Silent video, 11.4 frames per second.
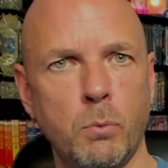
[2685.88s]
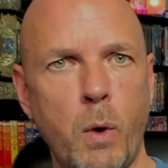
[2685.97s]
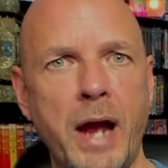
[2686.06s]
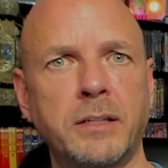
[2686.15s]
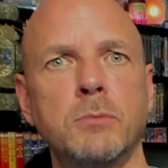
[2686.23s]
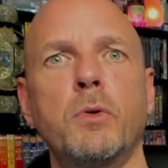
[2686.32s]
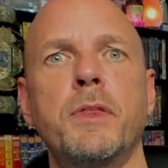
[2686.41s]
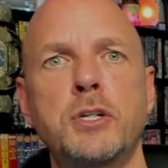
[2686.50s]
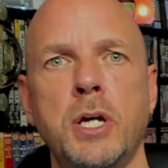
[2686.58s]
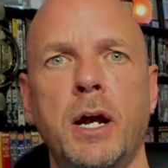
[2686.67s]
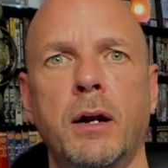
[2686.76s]
whacked him with a
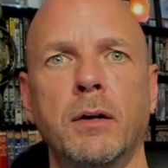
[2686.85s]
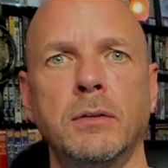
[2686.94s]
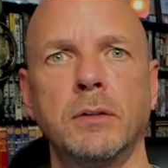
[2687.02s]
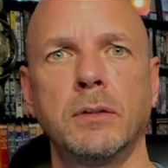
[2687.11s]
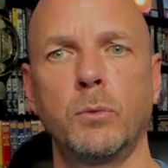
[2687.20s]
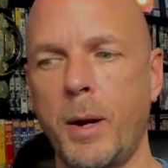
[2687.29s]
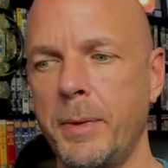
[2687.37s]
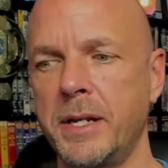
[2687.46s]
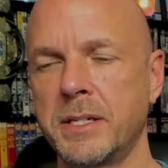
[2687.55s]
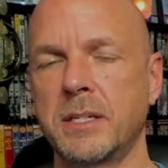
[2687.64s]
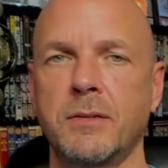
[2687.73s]
chair,
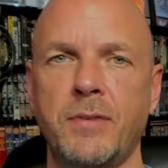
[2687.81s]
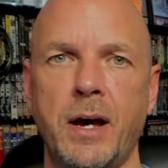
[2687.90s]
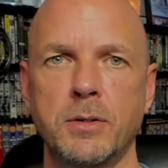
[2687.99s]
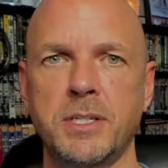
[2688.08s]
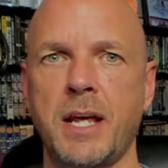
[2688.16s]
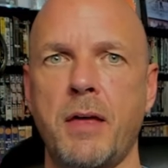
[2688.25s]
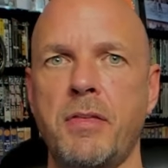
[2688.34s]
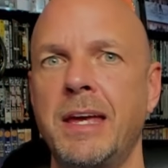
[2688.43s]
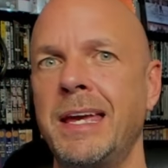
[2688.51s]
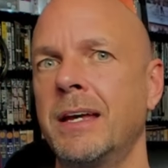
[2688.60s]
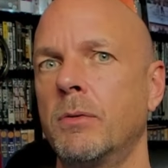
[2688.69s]
reminiscent of how Seth
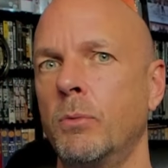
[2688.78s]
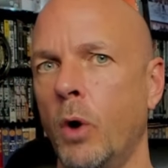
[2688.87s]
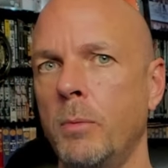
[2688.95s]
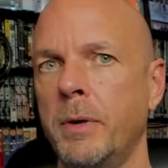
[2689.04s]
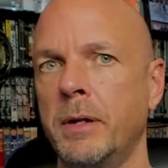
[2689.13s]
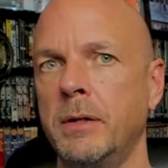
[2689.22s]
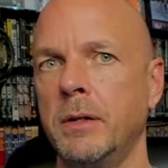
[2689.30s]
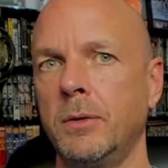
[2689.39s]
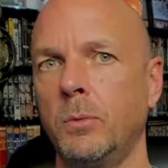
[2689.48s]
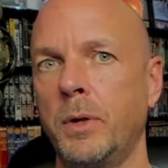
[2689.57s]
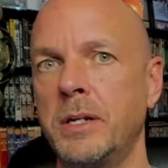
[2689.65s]
hit Roman
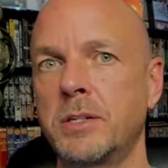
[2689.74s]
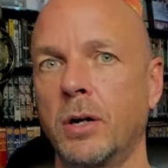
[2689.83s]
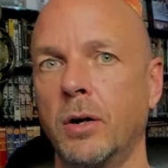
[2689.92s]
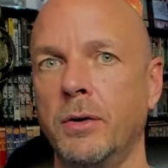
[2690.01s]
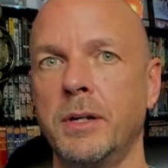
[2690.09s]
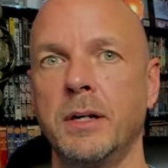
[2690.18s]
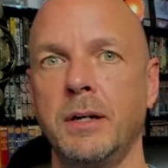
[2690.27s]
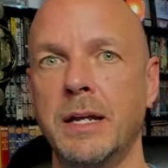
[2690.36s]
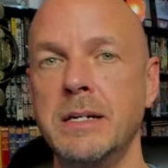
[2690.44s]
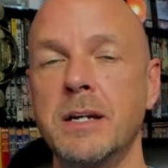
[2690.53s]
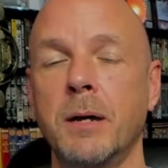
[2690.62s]
when he turned
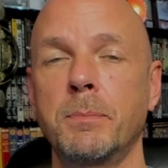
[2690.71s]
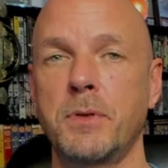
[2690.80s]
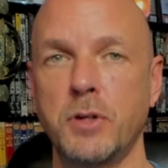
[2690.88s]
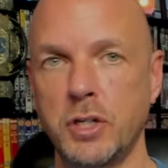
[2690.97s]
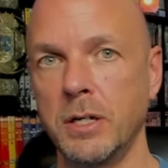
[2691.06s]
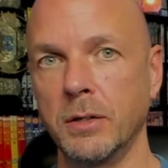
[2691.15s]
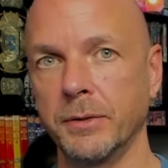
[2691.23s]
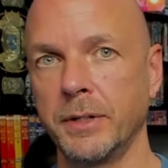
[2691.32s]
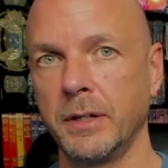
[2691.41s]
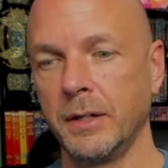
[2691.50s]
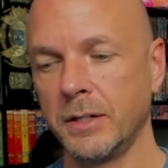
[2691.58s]
and dumped the Shield.
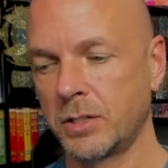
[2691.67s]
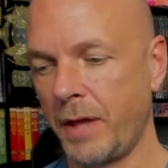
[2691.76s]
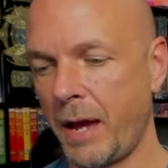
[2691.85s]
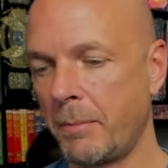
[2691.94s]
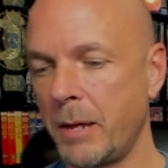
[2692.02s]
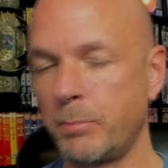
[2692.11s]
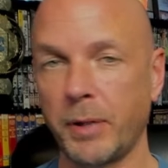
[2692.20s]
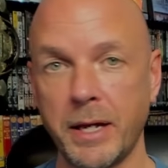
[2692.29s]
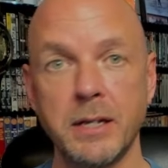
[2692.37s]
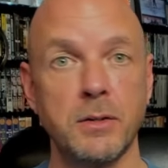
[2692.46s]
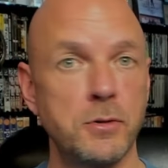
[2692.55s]
So that might
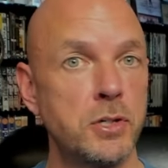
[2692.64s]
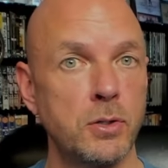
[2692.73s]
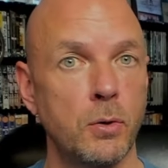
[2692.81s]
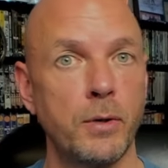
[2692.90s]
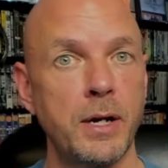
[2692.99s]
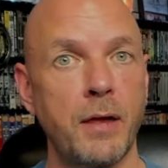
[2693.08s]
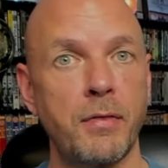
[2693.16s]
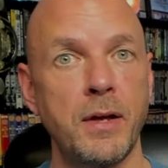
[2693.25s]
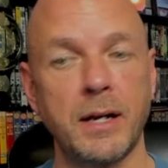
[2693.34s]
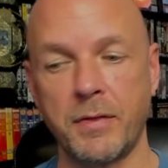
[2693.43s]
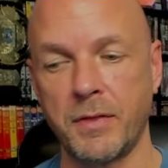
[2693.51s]
play into the story, I
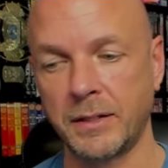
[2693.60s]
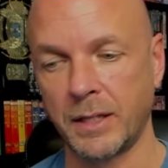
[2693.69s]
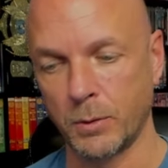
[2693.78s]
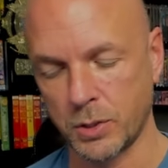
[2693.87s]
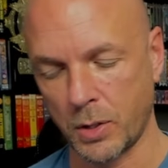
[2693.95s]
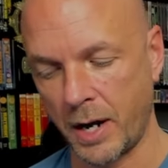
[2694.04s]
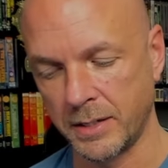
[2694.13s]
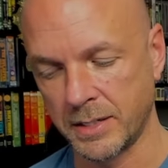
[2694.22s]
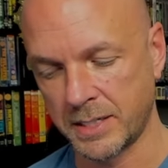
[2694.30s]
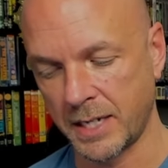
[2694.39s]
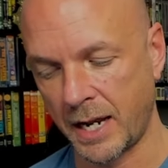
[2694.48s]
think. I think they were trying to
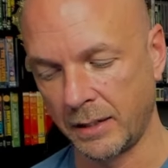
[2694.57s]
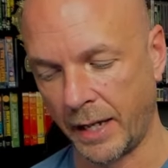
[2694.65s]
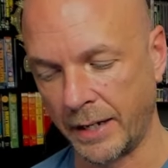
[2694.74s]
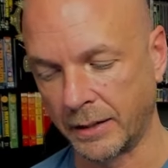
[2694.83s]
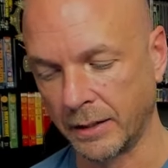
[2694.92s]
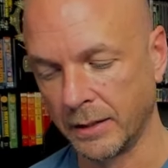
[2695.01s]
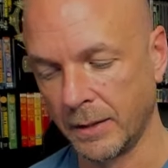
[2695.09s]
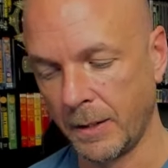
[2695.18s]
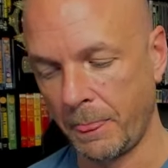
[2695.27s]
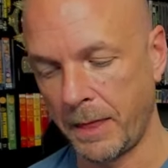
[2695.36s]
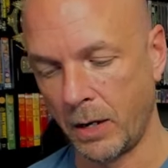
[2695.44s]
say, like,
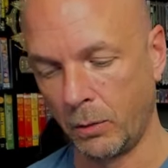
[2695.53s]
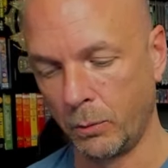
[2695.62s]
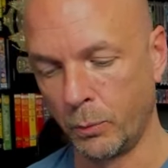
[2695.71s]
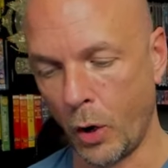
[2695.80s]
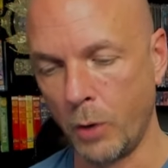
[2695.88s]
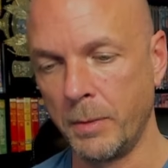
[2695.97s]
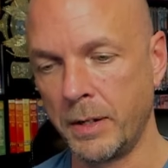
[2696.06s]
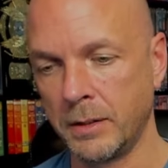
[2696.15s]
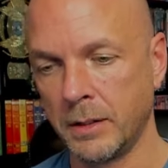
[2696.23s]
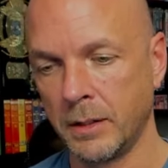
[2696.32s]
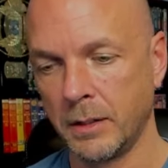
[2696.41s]
you know,
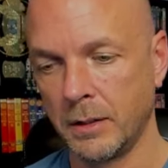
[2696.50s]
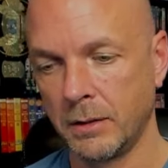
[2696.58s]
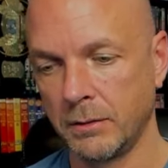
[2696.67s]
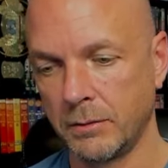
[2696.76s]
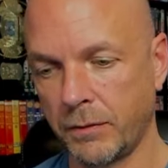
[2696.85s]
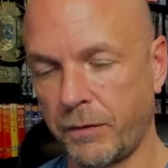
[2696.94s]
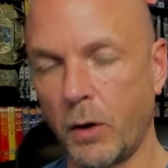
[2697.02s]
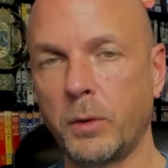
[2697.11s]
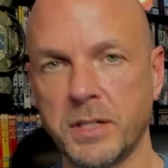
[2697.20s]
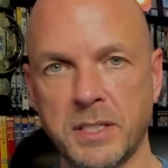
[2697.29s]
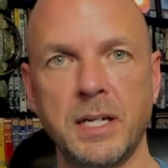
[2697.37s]
Roman
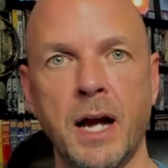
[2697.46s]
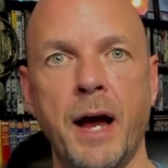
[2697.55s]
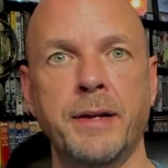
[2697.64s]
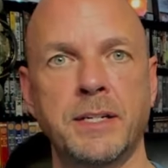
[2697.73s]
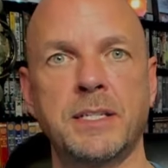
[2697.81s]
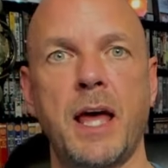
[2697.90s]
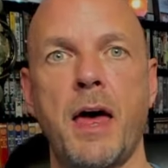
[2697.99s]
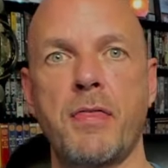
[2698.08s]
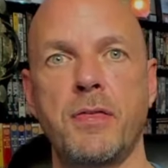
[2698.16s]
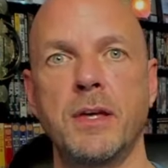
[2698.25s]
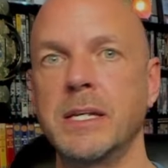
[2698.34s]
focusing on
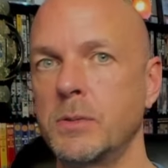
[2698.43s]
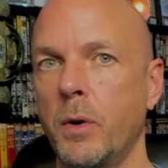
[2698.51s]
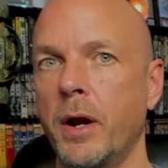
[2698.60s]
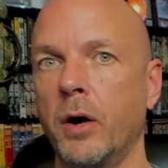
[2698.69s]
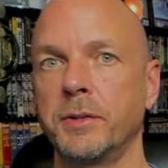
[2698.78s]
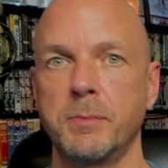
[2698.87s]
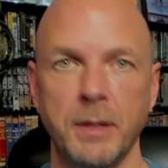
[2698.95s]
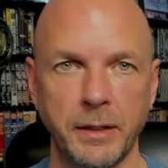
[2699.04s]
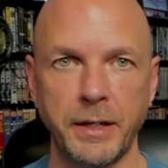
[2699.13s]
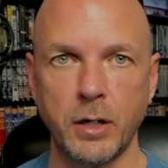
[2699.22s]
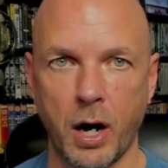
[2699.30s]
Seth is what
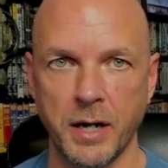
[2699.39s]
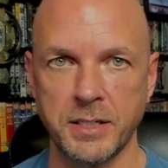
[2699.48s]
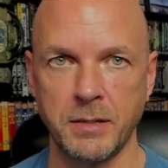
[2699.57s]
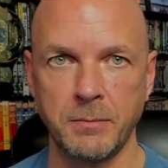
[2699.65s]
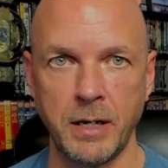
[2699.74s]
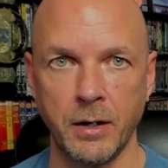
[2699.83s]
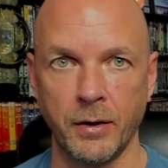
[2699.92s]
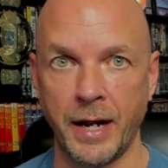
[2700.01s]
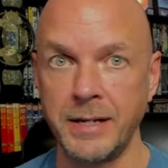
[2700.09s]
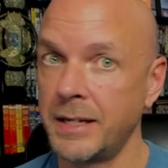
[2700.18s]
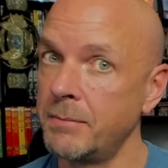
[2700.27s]
ultimately cost him here. And
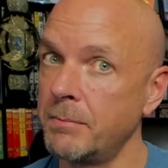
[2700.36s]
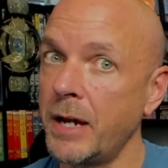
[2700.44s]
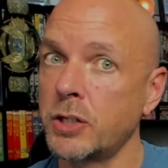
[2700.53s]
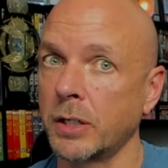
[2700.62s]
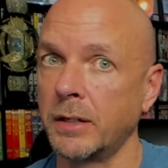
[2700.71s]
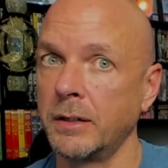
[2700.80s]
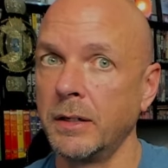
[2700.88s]
I did mention